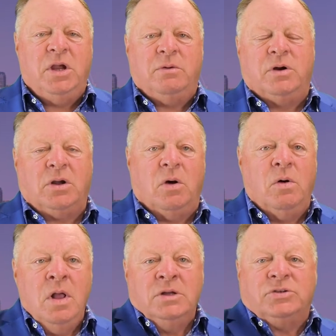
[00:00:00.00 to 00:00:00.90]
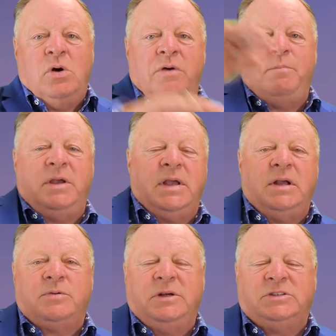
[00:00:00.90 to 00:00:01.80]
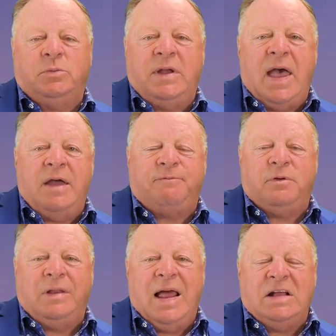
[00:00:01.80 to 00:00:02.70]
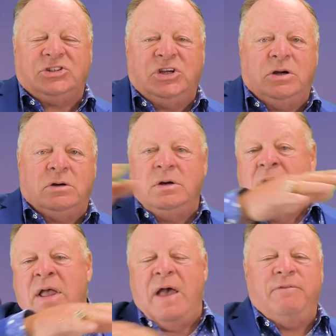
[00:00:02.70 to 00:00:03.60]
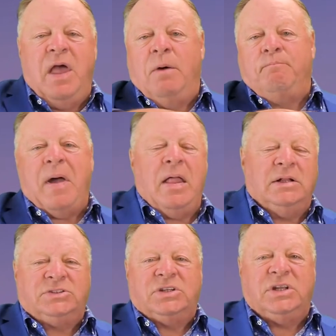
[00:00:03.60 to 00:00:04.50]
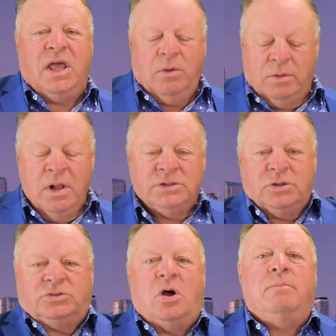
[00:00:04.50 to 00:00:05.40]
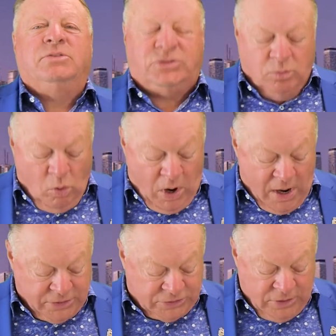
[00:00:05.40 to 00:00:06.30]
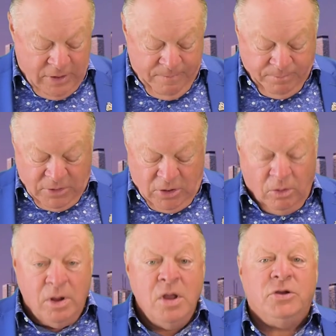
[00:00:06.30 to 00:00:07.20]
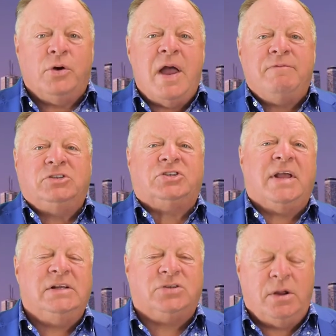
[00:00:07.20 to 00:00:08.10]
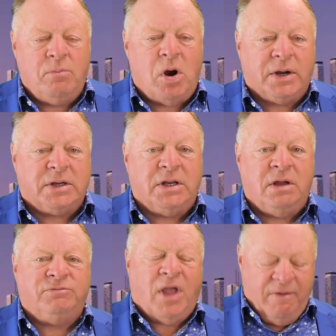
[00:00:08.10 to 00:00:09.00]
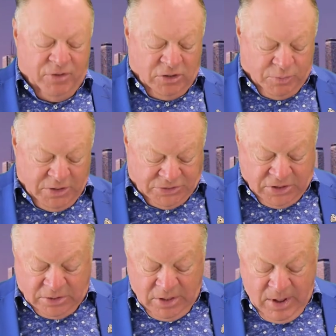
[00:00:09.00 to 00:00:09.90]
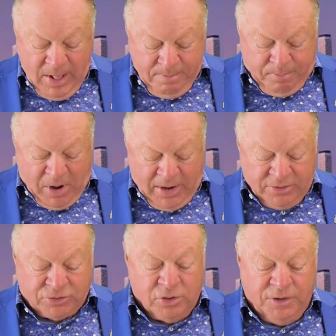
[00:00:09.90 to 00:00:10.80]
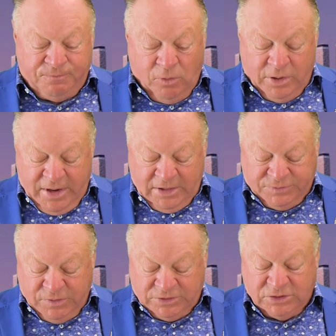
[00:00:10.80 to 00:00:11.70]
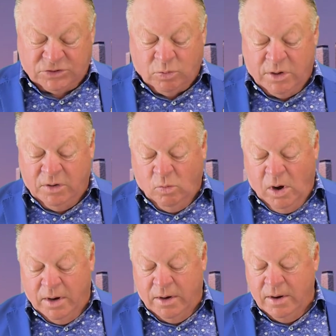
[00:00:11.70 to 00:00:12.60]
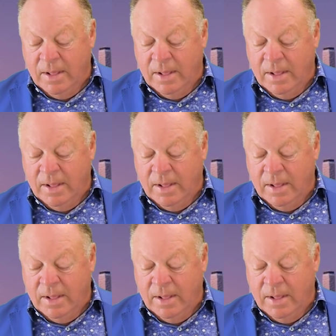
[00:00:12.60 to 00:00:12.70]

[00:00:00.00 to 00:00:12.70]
year ago. So all big increases we had for the last year have now balanced it out. So it's almost a wash. You know, your average days on market have, have increased it by 34 days versus 21.